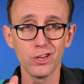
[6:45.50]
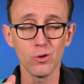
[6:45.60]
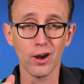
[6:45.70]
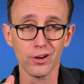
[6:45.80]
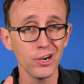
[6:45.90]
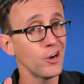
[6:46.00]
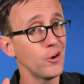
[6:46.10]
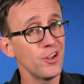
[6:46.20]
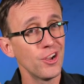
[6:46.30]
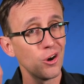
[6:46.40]
QR
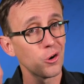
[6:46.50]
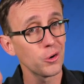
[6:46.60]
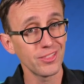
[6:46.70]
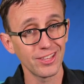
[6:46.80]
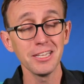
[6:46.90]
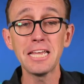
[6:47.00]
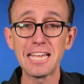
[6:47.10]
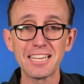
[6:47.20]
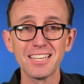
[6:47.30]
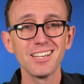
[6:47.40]
code or hit the
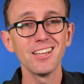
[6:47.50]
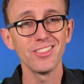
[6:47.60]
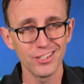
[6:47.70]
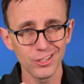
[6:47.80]
link in the